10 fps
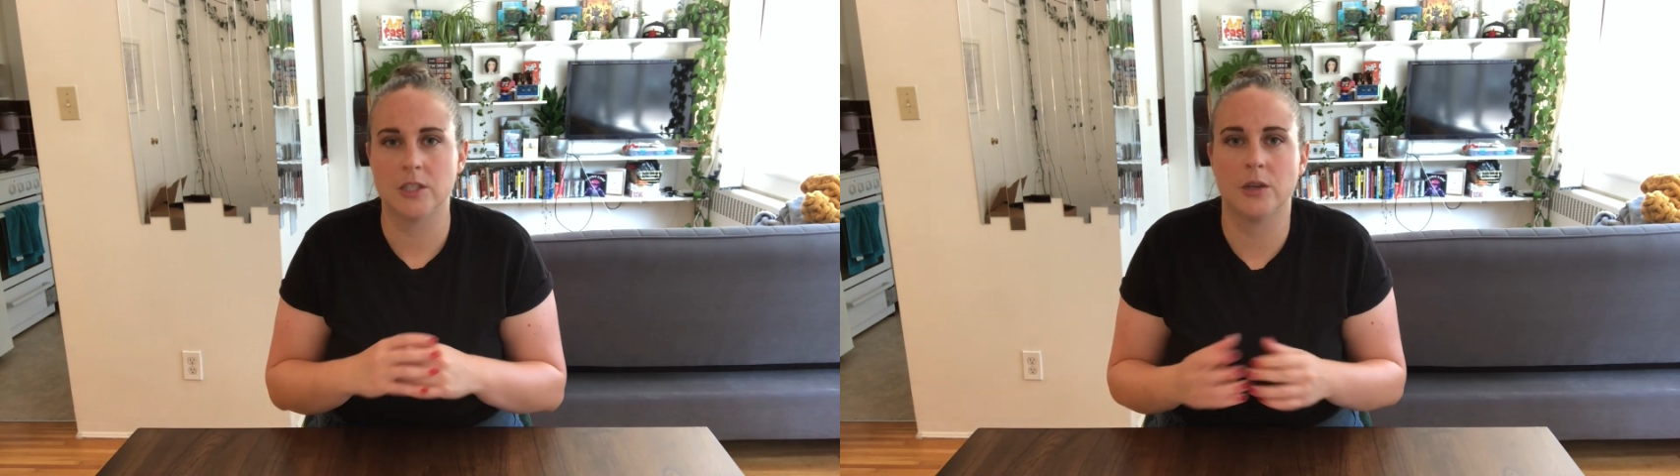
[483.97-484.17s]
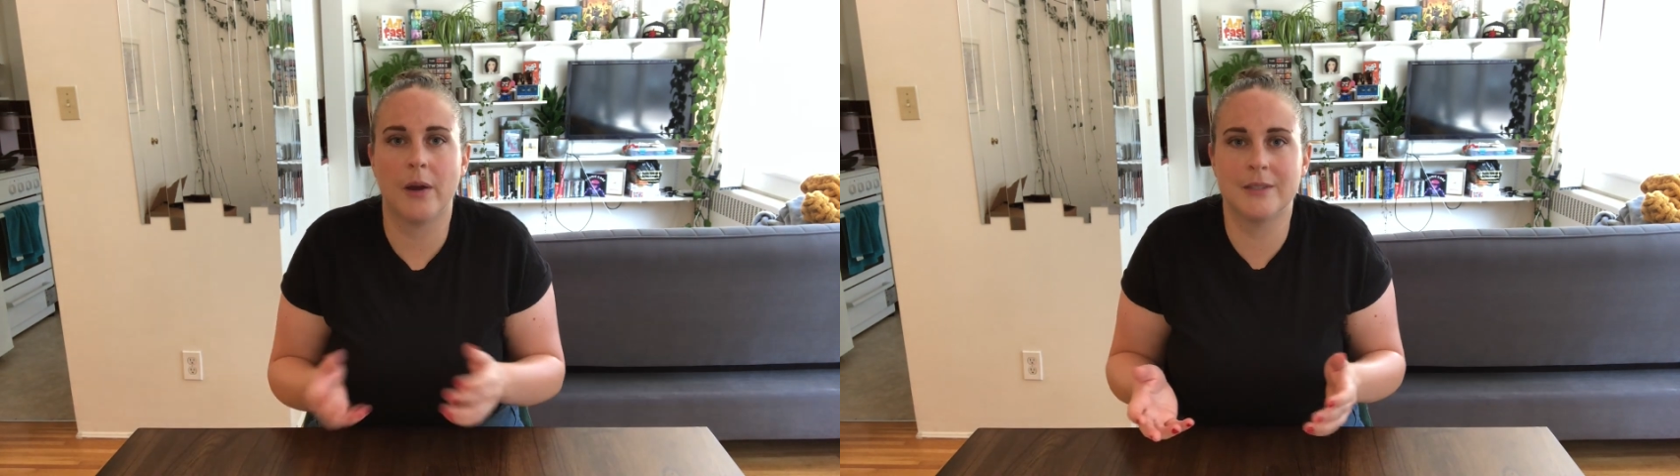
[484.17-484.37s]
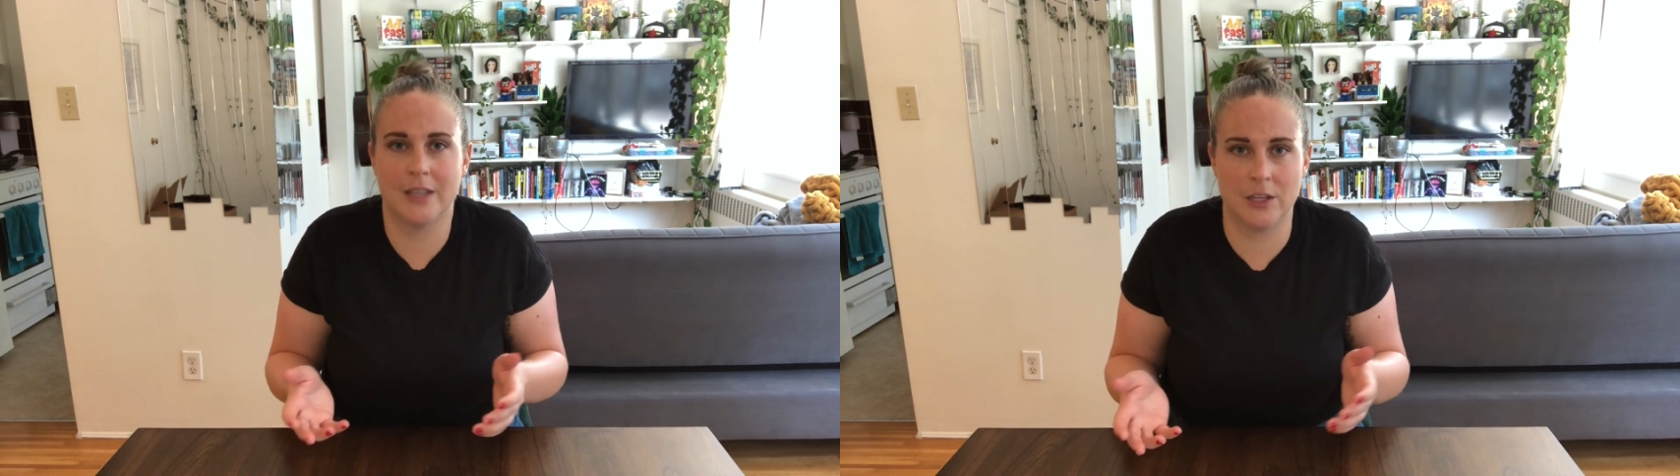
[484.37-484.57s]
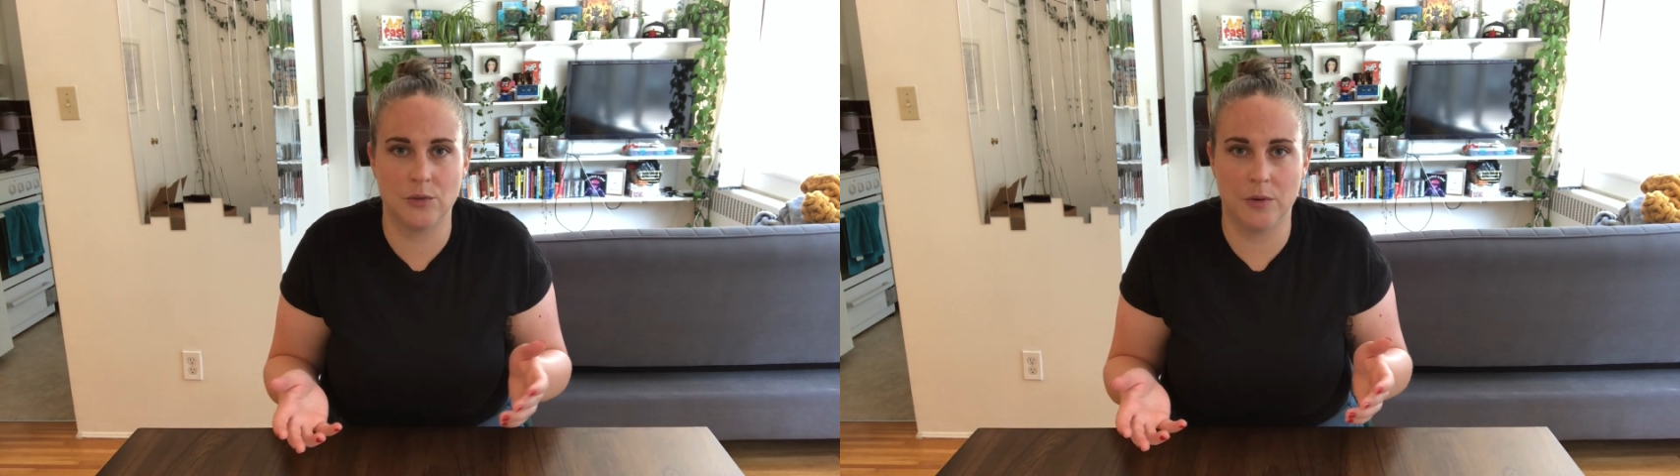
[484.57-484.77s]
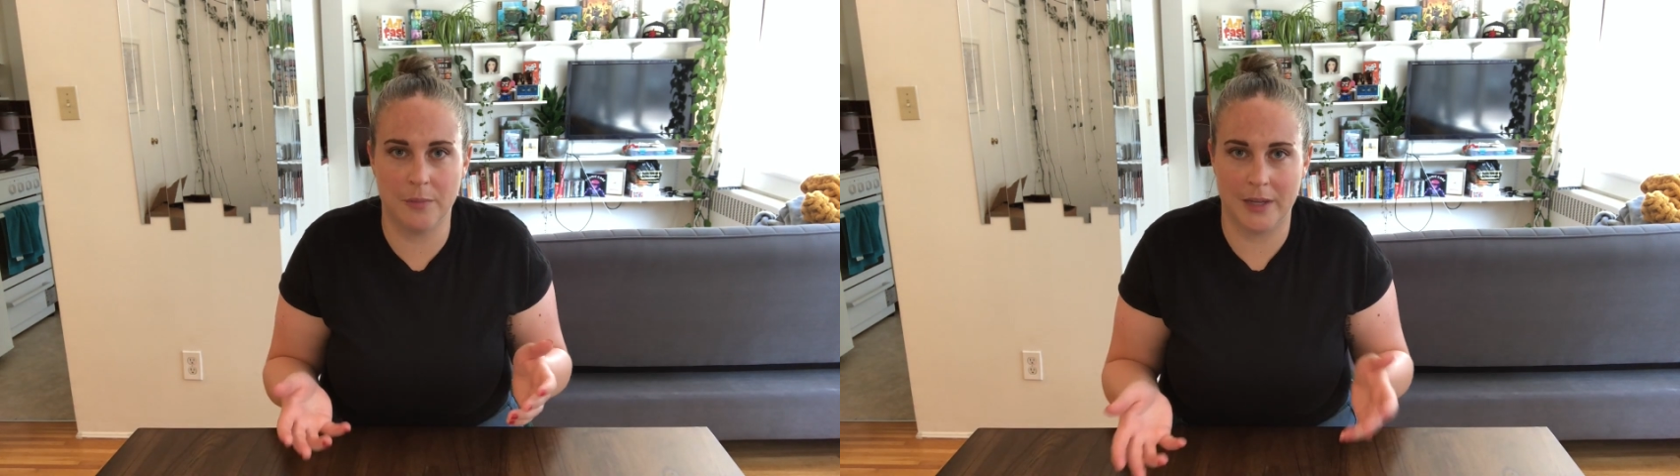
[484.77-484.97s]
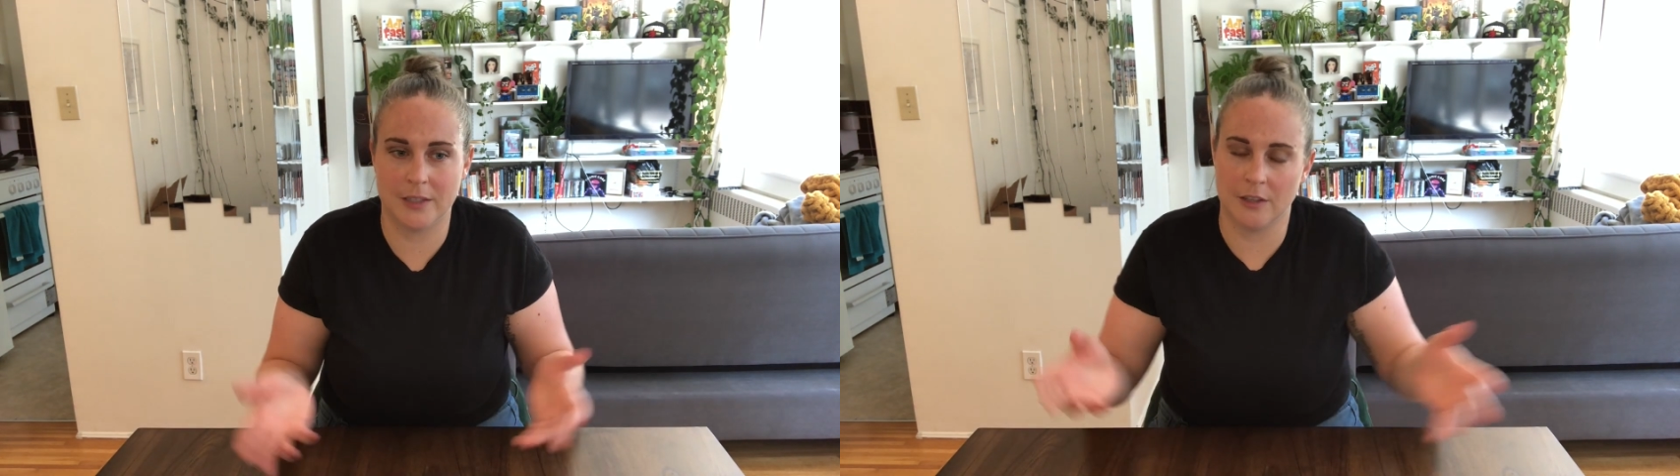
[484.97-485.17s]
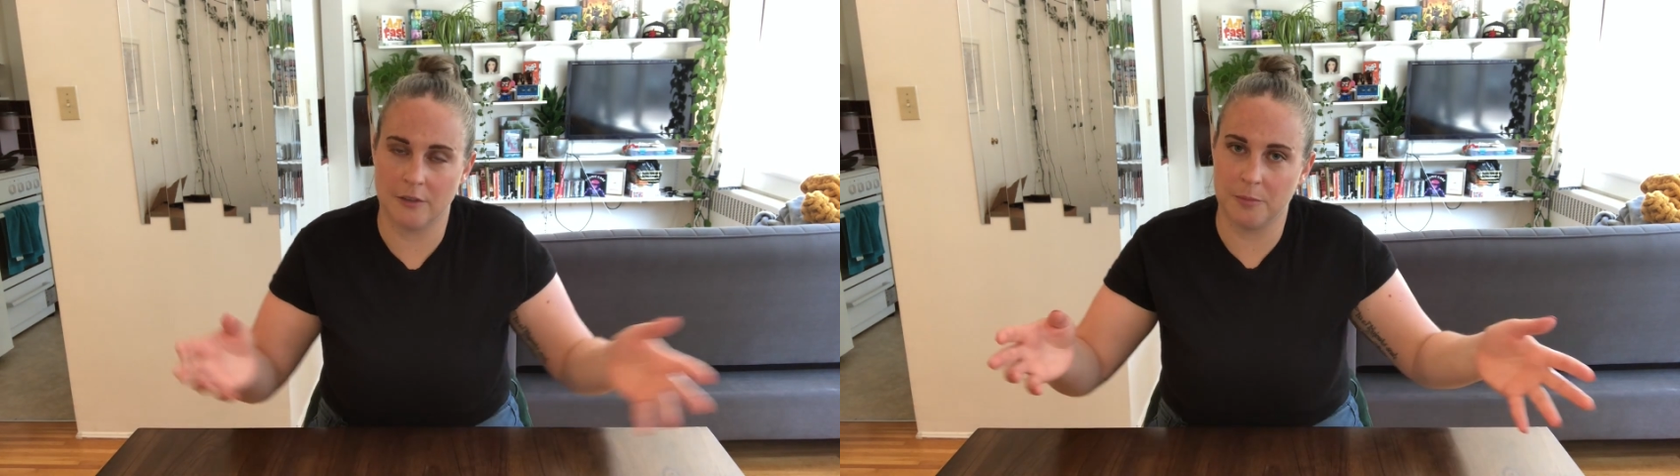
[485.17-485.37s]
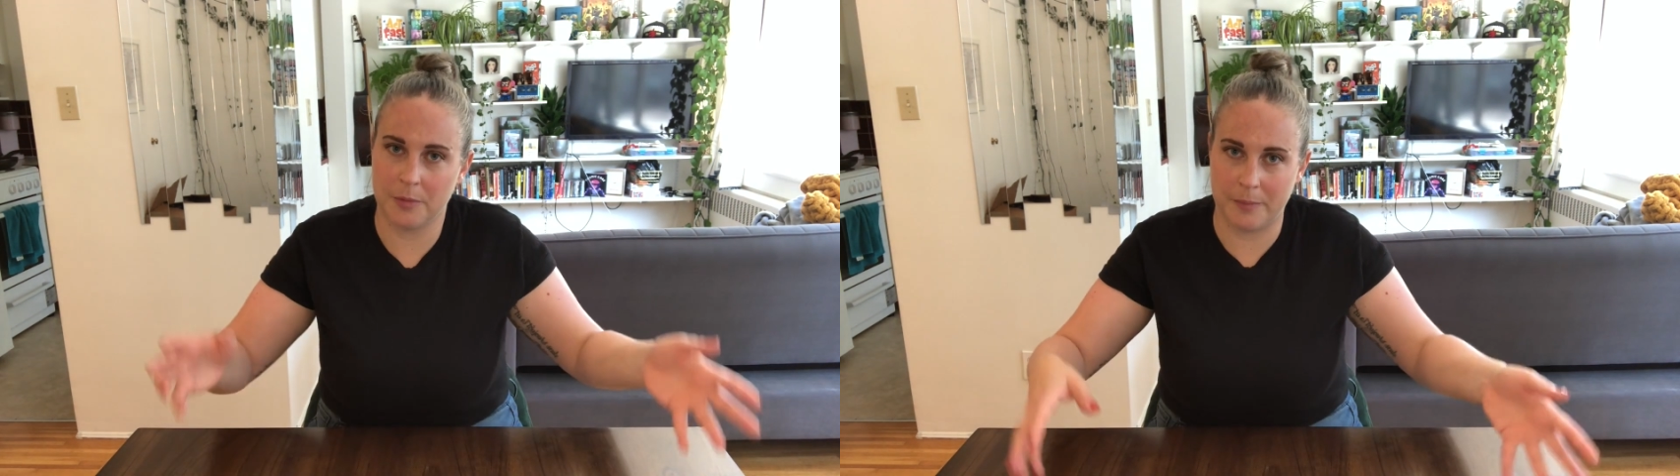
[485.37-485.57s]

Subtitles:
So I would say do a mix of